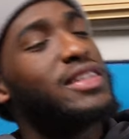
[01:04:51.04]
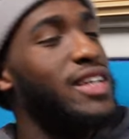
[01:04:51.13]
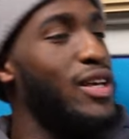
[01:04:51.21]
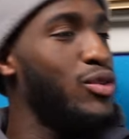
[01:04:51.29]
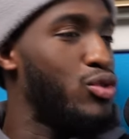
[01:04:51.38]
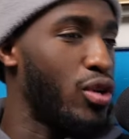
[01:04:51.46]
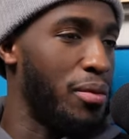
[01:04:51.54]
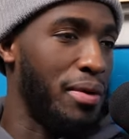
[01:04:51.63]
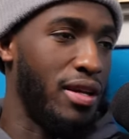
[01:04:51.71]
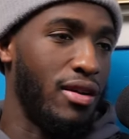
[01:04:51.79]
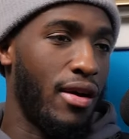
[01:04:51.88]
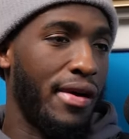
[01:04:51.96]
say you
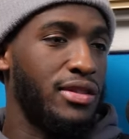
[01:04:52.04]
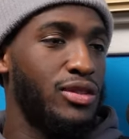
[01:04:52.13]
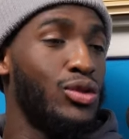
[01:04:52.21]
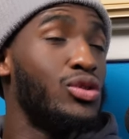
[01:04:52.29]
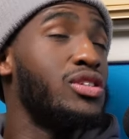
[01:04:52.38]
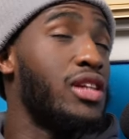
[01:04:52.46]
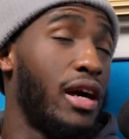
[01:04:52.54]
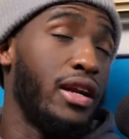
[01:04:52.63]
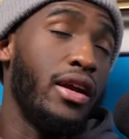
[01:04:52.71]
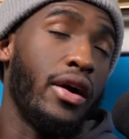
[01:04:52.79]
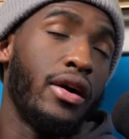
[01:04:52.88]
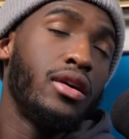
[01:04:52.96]
dreaming, you just laying
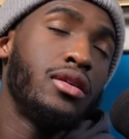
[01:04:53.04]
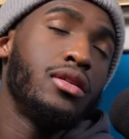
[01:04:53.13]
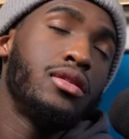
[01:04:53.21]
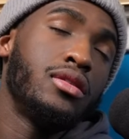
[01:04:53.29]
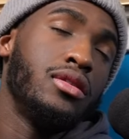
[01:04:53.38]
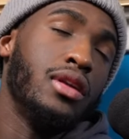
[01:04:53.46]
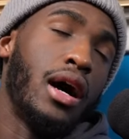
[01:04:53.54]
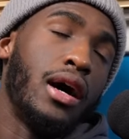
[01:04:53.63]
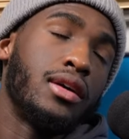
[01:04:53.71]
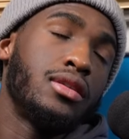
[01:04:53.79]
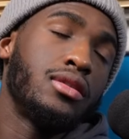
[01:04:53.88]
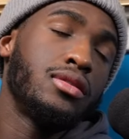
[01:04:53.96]
there,
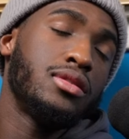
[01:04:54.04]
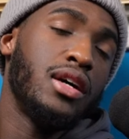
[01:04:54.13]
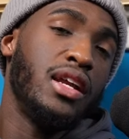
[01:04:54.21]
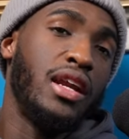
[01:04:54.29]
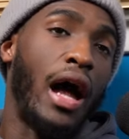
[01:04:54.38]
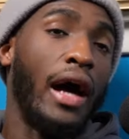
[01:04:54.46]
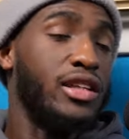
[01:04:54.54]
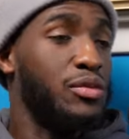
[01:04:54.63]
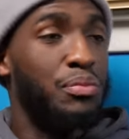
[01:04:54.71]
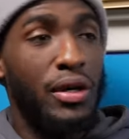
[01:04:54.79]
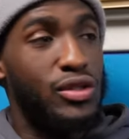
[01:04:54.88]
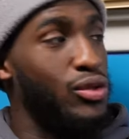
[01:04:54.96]
knocked, and then I
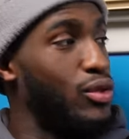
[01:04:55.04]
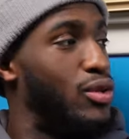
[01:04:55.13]
just bust through